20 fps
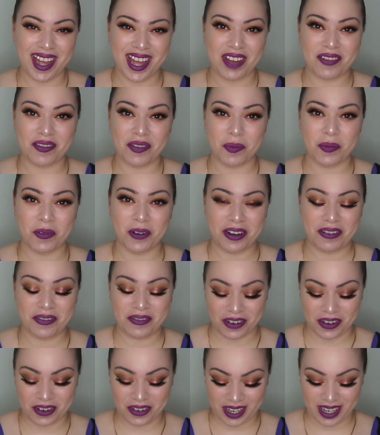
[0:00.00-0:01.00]
I have a
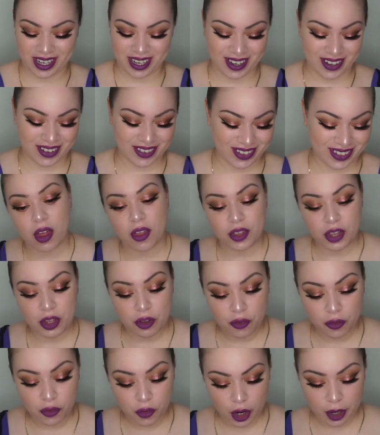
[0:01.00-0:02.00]
brain fart right now. The
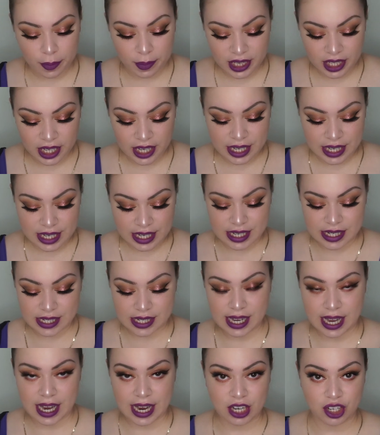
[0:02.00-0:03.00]
formula
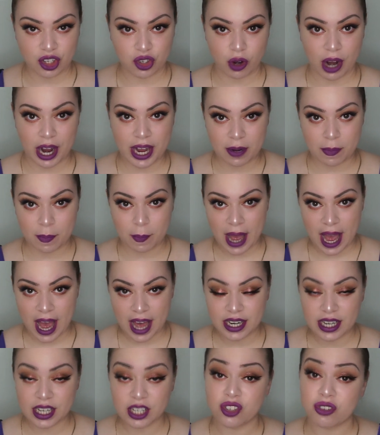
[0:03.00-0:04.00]
is a dry to
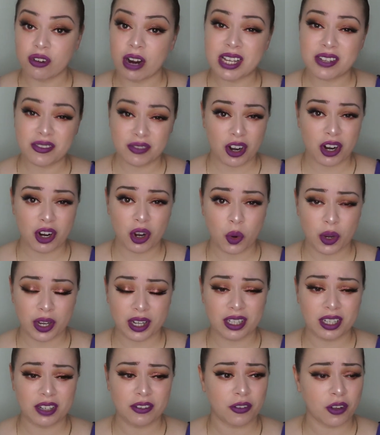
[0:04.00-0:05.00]
matte. It dries very
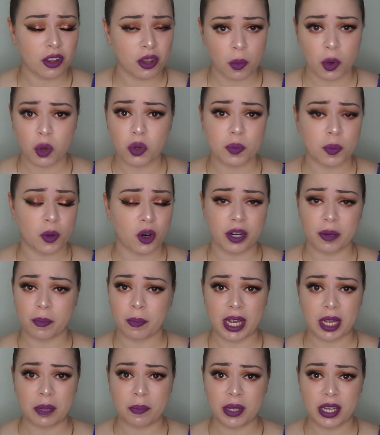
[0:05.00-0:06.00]
quickly for the most part, in
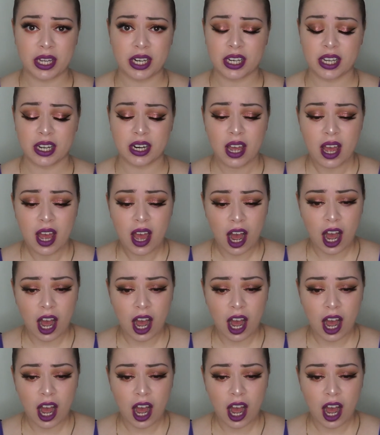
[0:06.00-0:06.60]
my opinion.